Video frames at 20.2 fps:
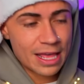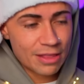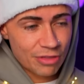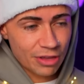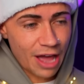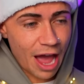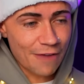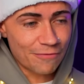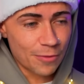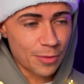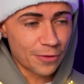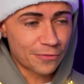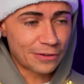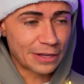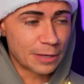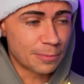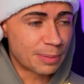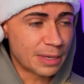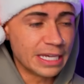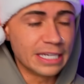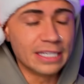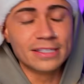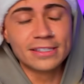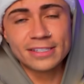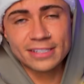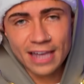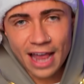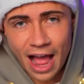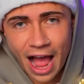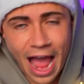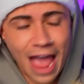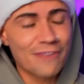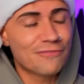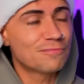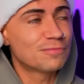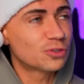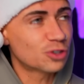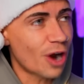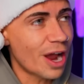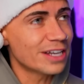the guy from the Philippines,
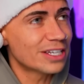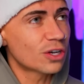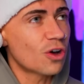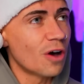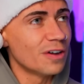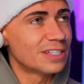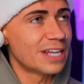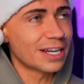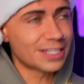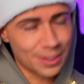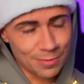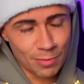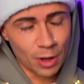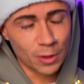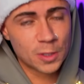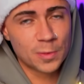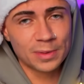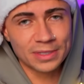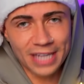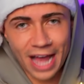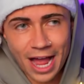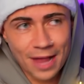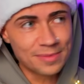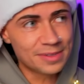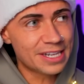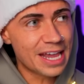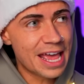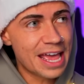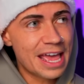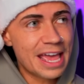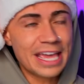I've tried to contact him multiple times.